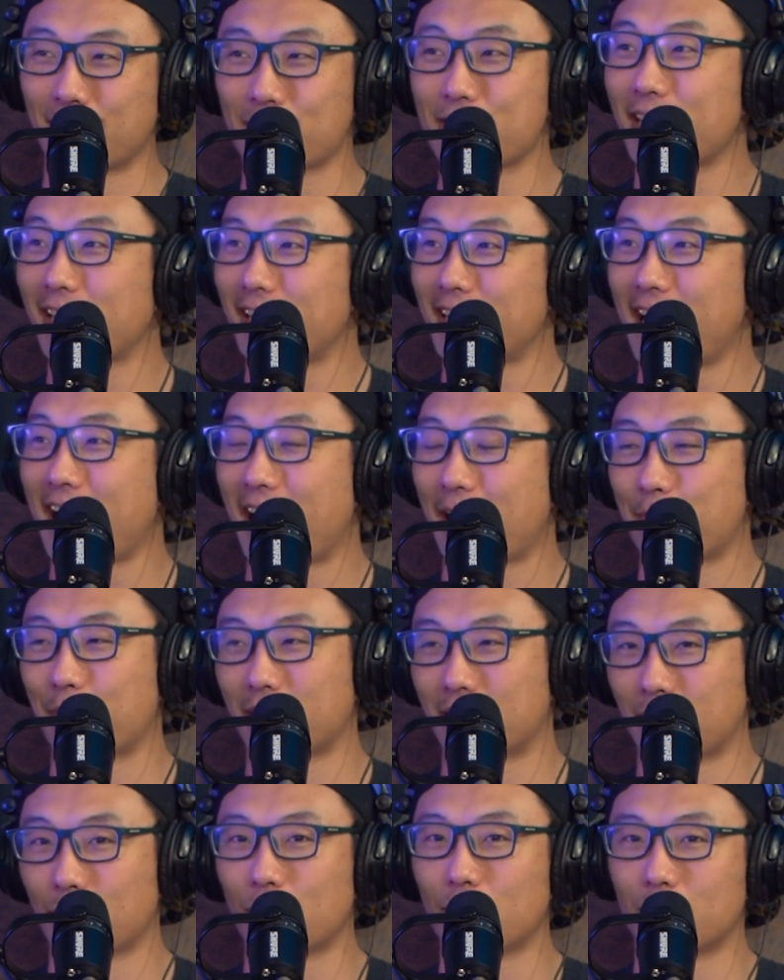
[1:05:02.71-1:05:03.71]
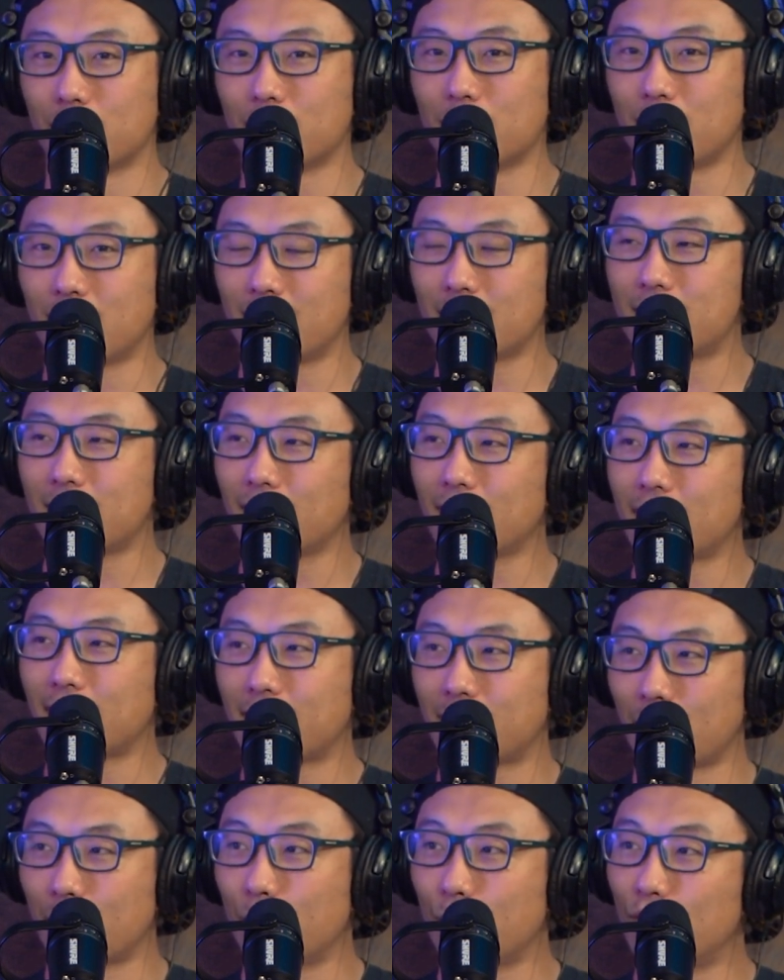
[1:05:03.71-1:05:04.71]
It was like that, but you could tell
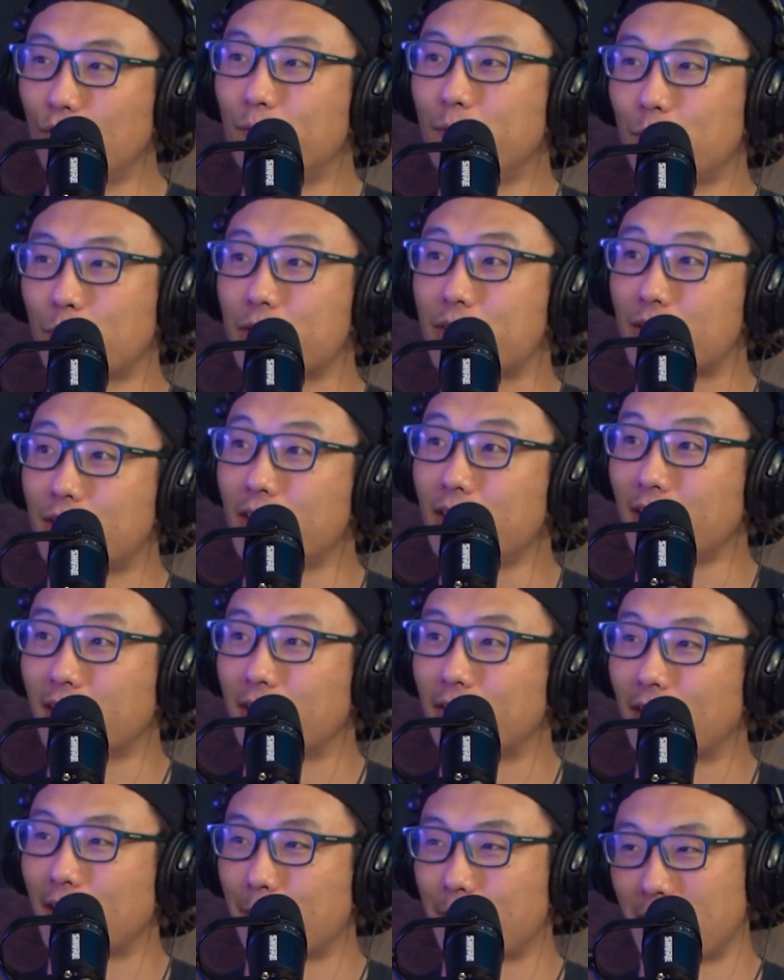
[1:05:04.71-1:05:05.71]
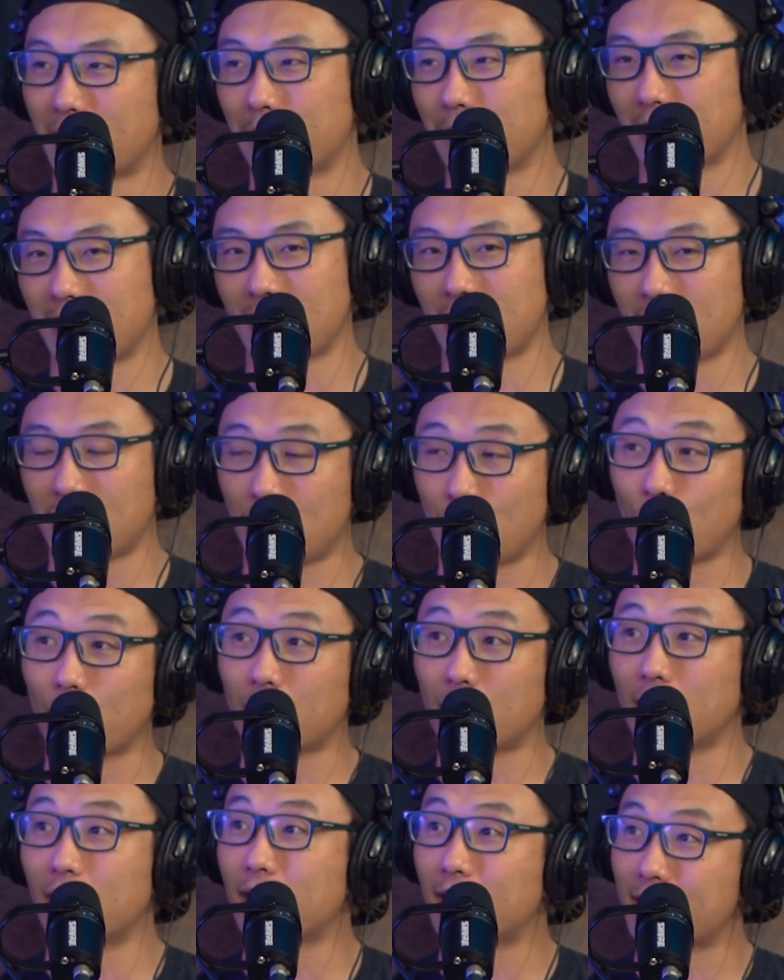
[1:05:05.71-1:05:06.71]
that their movement was good, right? And they were
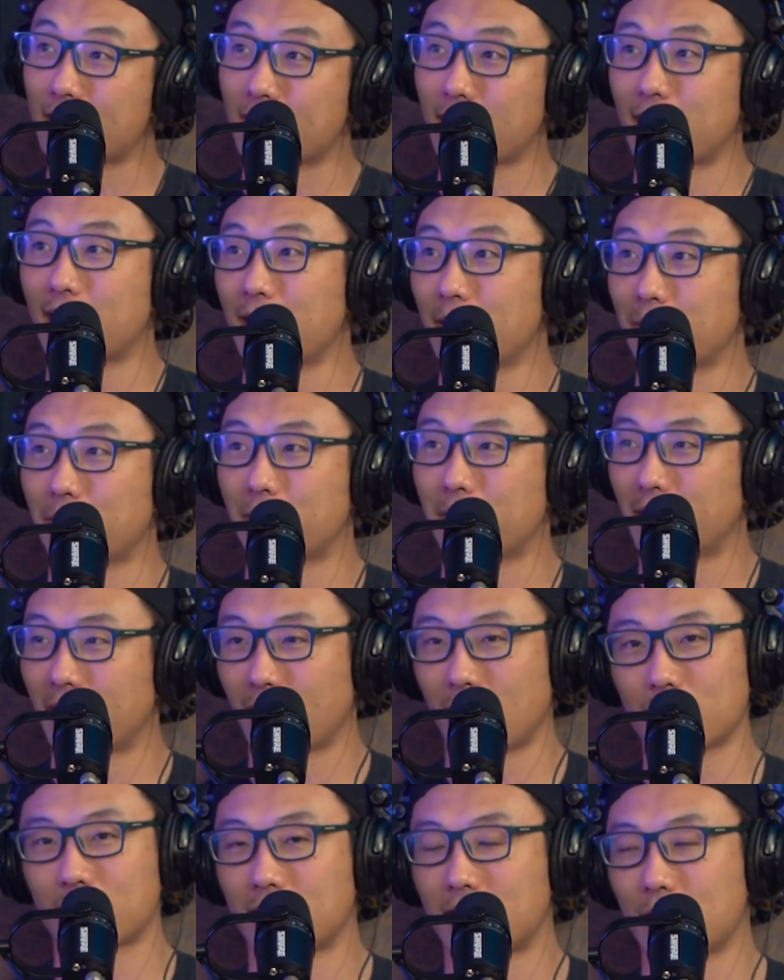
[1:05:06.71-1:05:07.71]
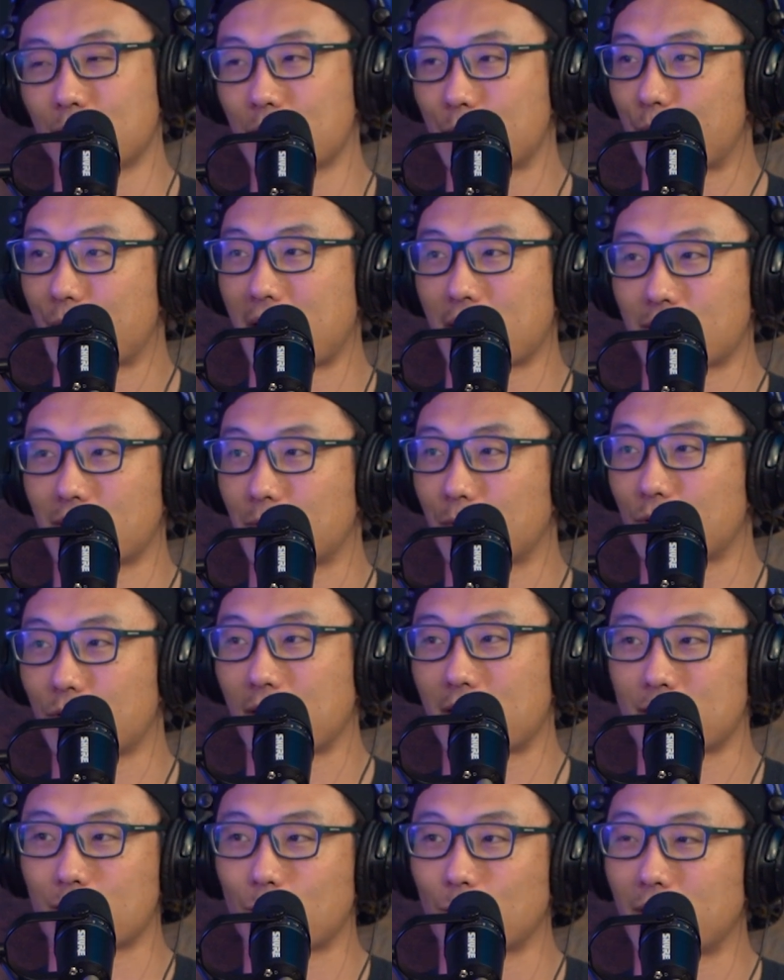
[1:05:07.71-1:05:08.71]
good because of him, and all they did was practice them
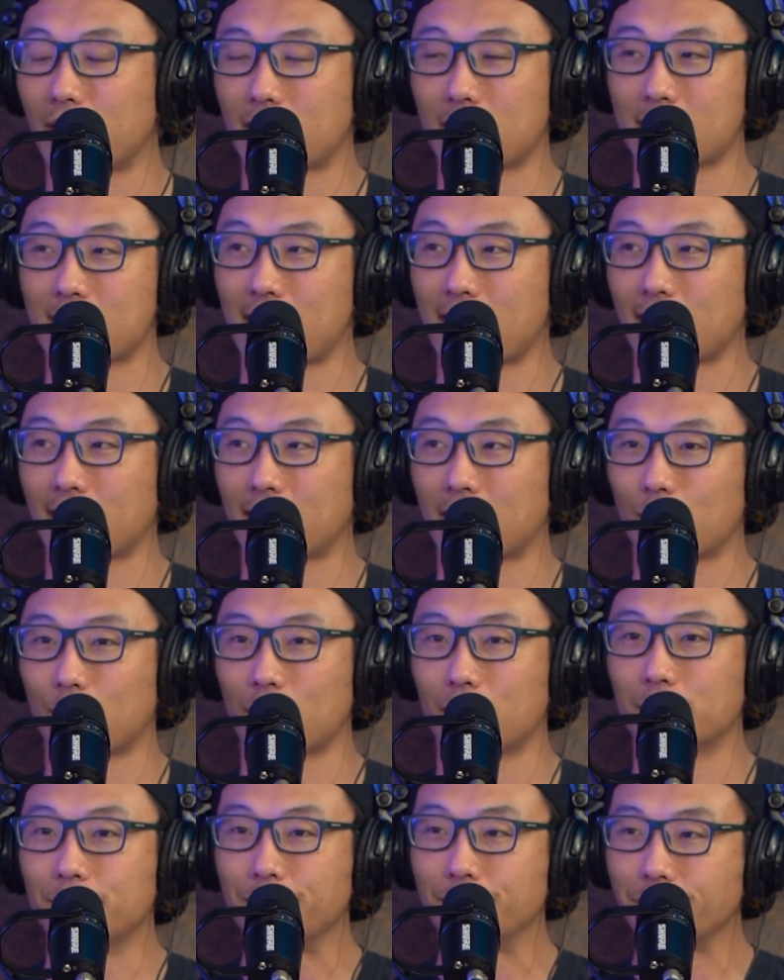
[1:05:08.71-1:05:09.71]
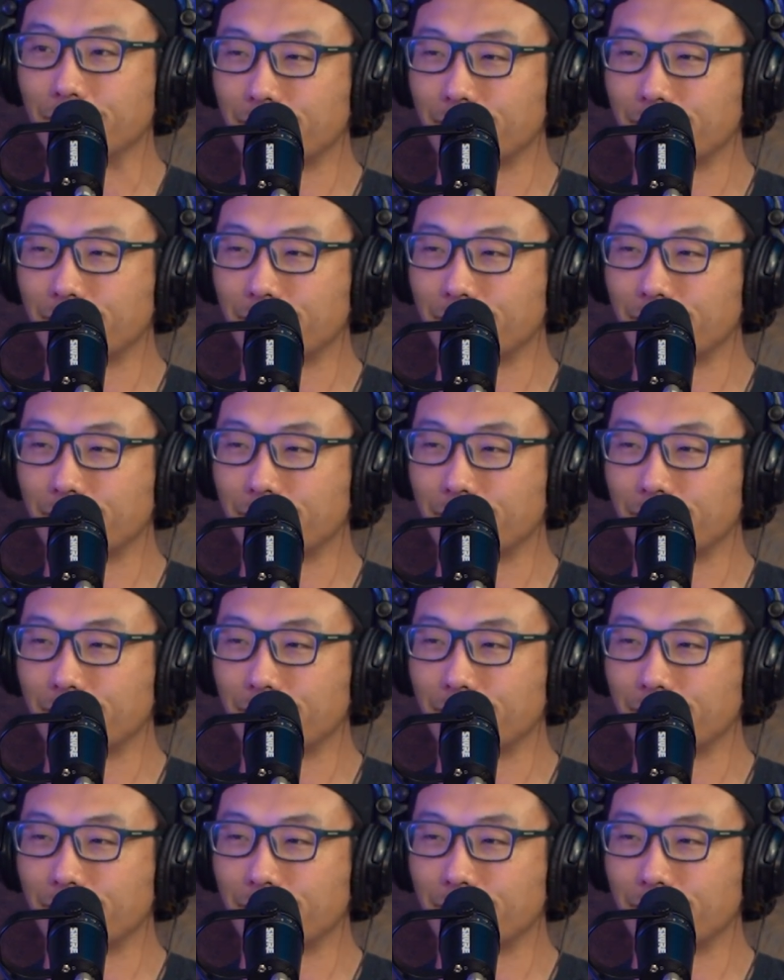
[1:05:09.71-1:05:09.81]
twice a week. It's not like they were,